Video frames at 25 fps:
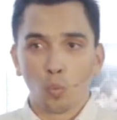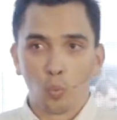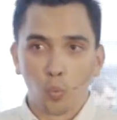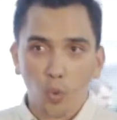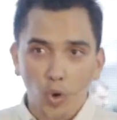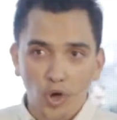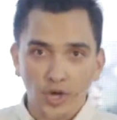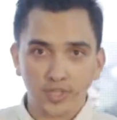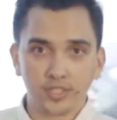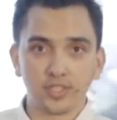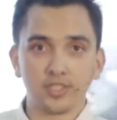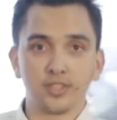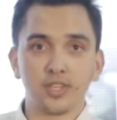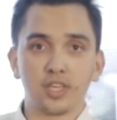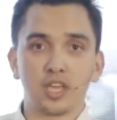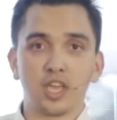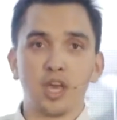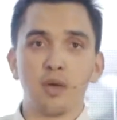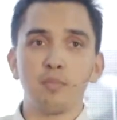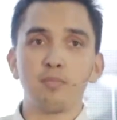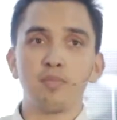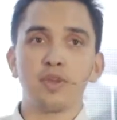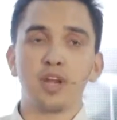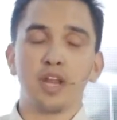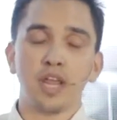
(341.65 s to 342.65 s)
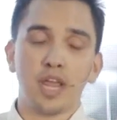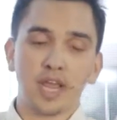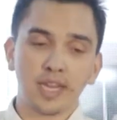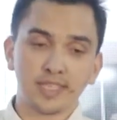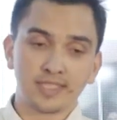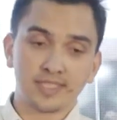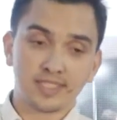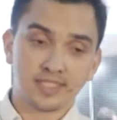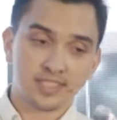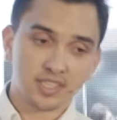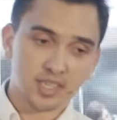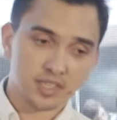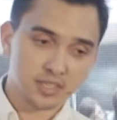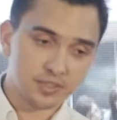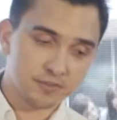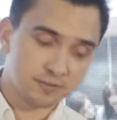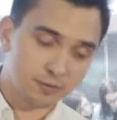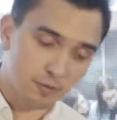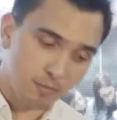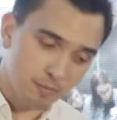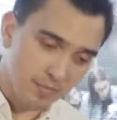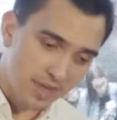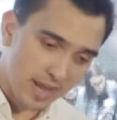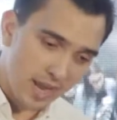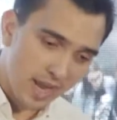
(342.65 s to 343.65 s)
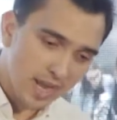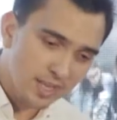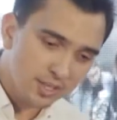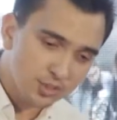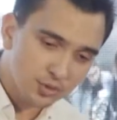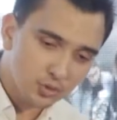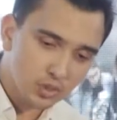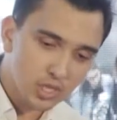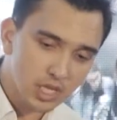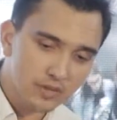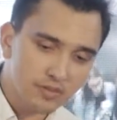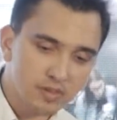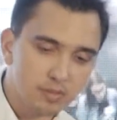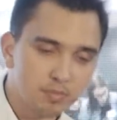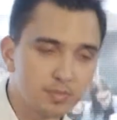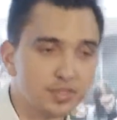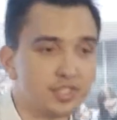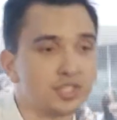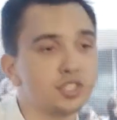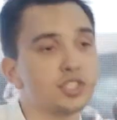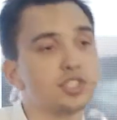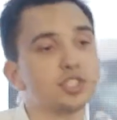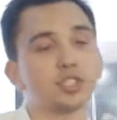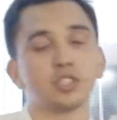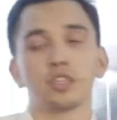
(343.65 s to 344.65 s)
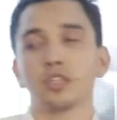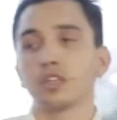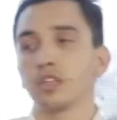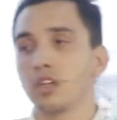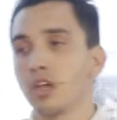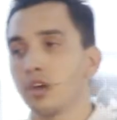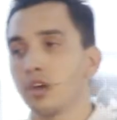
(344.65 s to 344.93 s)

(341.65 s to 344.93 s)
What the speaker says: worked in the company and started from the entry-level position, and